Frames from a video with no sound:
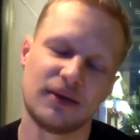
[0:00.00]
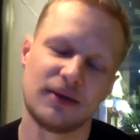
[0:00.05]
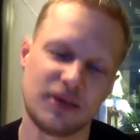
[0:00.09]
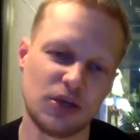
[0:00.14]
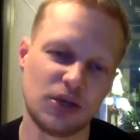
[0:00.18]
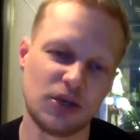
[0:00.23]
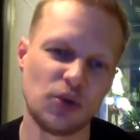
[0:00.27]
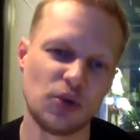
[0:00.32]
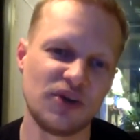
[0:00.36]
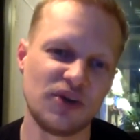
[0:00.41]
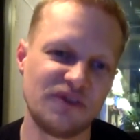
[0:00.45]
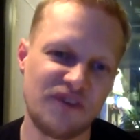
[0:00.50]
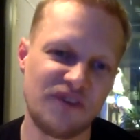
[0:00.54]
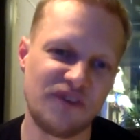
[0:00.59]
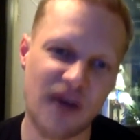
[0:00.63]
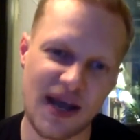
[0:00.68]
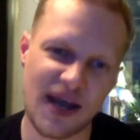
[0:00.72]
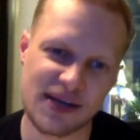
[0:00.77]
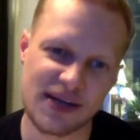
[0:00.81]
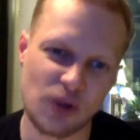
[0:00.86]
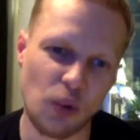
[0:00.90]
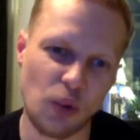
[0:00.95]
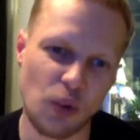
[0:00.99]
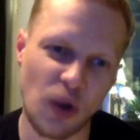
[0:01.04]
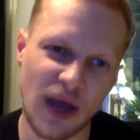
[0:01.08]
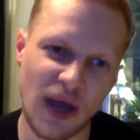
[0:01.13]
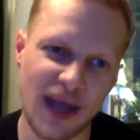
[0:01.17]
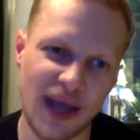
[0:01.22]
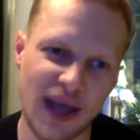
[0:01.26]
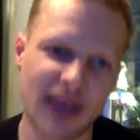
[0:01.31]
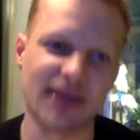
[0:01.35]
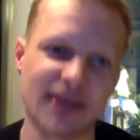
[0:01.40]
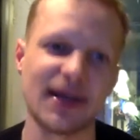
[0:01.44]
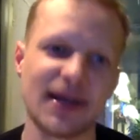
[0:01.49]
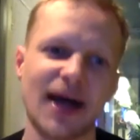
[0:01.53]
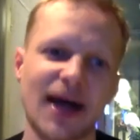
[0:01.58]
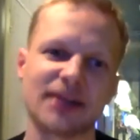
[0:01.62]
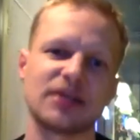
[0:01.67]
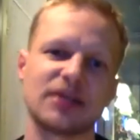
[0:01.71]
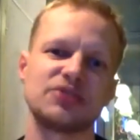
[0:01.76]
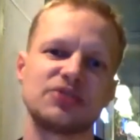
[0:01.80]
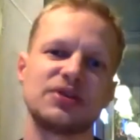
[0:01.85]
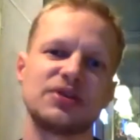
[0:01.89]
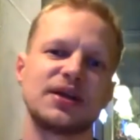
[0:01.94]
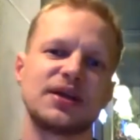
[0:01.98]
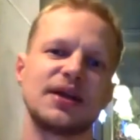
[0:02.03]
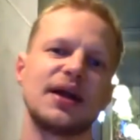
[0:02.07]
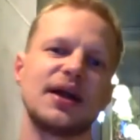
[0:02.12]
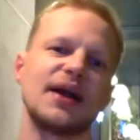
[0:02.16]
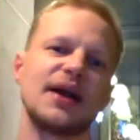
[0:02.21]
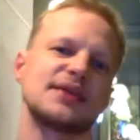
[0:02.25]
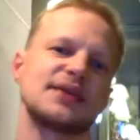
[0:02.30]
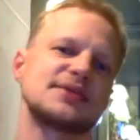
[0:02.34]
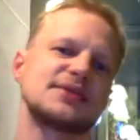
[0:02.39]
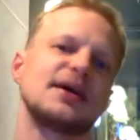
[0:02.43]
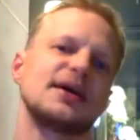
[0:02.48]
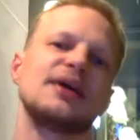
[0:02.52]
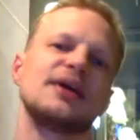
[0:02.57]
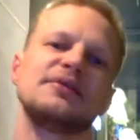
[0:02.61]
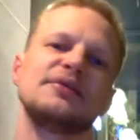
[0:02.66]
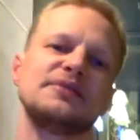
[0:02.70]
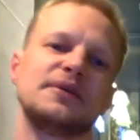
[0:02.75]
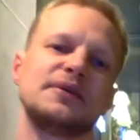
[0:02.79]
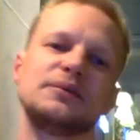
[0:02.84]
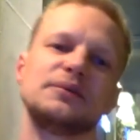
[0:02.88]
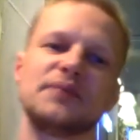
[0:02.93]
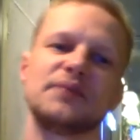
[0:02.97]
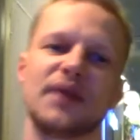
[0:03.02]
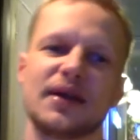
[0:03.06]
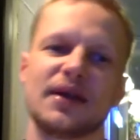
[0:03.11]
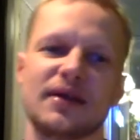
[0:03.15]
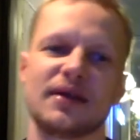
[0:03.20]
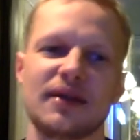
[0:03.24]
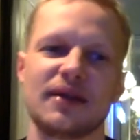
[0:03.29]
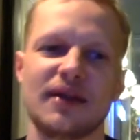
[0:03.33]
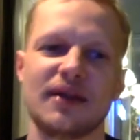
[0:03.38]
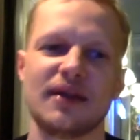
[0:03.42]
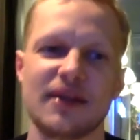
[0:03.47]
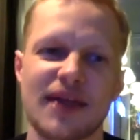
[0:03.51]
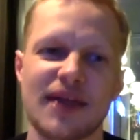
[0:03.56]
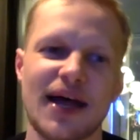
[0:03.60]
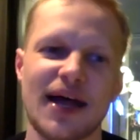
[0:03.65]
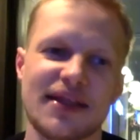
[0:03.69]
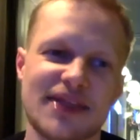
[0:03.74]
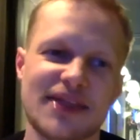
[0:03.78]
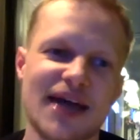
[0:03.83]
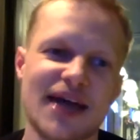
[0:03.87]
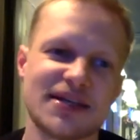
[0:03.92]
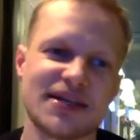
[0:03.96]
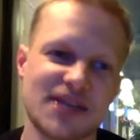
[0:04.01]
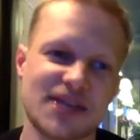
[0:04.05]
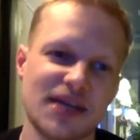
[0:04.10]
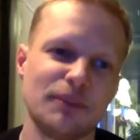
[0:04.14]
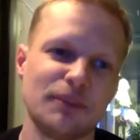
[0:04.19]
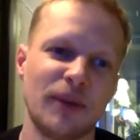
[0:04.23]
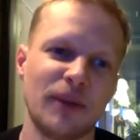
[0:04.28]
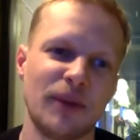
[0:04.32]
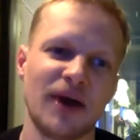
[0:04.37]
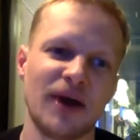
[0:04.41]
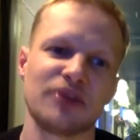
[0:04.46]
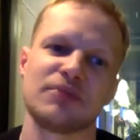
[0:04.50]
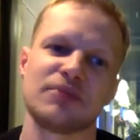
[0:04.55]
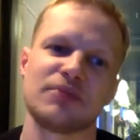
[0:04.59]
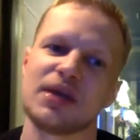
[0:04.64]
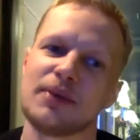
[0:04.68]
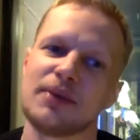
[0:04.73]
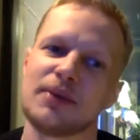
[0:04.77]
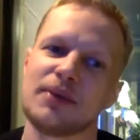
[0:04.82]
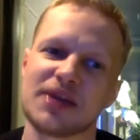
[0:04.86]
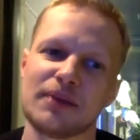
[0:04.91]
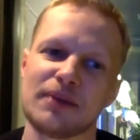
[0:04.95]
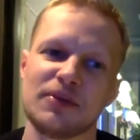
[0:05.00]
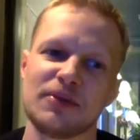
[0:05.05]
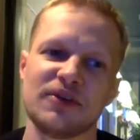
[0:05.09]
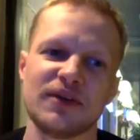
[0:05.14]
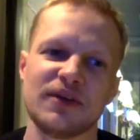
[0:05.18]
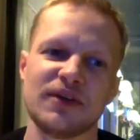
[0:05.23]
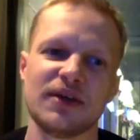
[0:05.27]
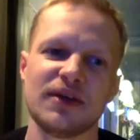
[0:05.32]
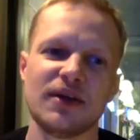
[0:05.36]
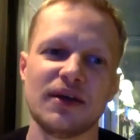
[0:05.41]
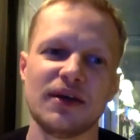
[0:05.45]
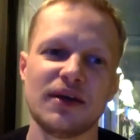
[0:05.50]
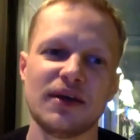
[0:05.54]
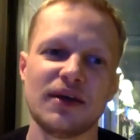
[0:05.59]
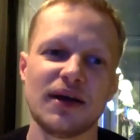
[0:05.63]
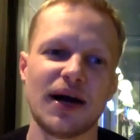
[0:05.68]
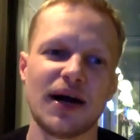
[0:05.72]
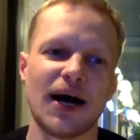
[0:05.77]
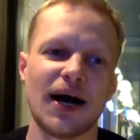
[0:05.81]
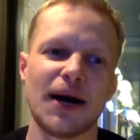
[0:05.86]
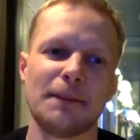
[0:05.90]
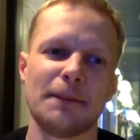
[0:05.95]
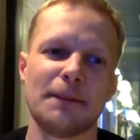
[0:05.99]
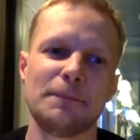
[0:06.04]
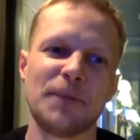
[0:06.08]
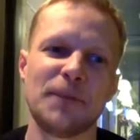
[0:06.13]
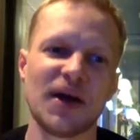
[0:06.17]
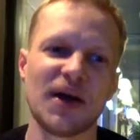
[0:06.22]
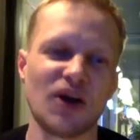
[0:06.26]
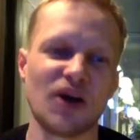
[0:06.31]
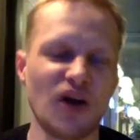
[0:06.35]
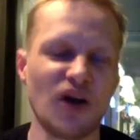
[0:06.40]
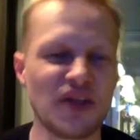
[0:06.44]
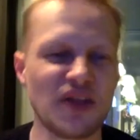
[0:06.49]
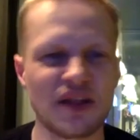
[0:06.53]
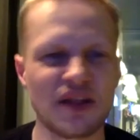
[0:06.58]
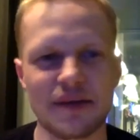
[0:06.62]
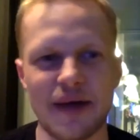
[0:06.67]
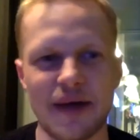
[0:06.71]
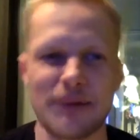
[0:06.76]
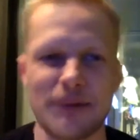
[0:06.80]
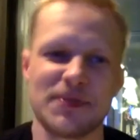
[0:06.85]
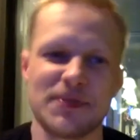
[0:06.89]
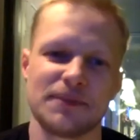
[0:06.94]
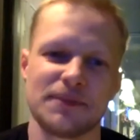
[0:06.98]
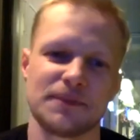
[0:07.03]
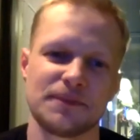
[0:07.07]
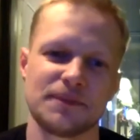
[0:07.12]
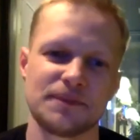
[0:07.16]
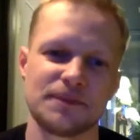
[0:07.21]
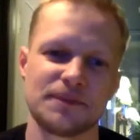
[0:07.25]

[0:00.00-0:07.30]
you would find a way not to drink it out of styrofoam. Like that, that did bother me about that movie. Um, but although, I mean,